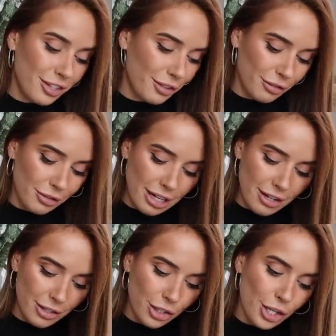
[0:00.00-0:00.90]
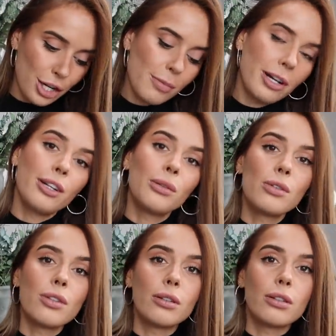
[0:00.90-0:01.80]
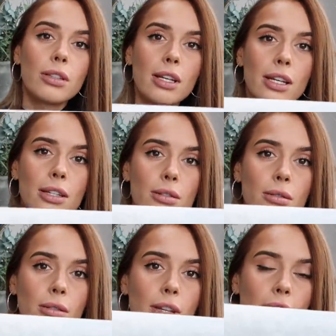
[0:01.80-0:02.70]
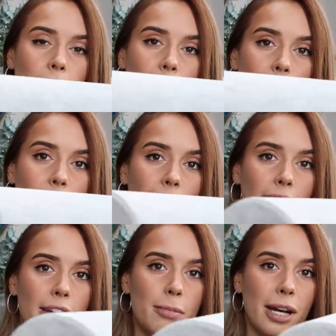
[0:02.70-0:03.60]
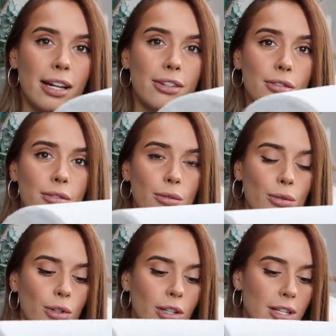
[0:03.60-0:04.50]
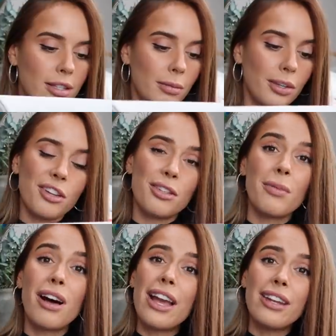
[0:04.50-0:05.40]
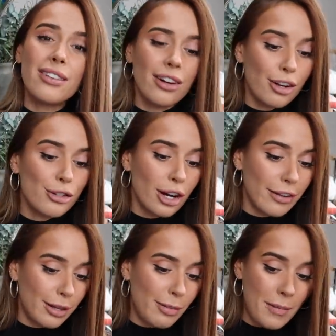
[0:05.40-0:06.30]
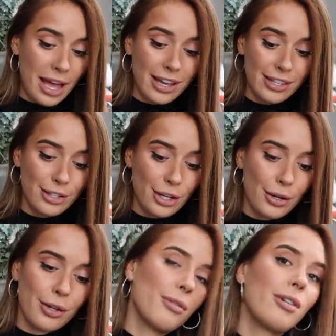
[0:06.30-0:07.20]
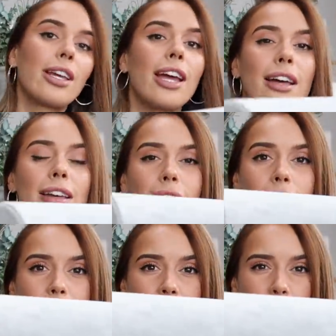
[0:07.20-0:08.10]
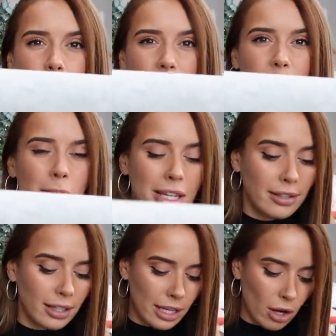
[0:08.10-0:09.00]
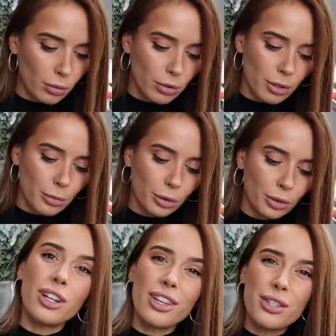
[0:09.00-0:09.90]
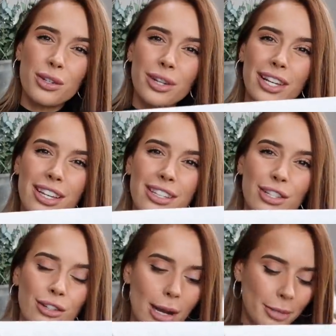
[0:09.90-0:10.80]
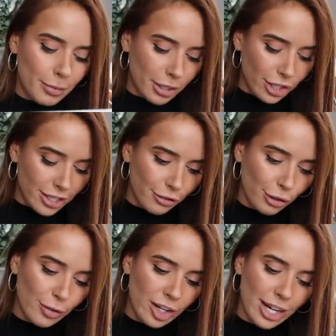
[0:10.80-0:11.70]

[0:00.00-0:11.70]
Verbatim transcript: is really hard to show you, but I also got a little headband organizer because mine are driving me mad. So I thought I'd get something that basically holds them all. One of those annoying things to cram into my dressing room right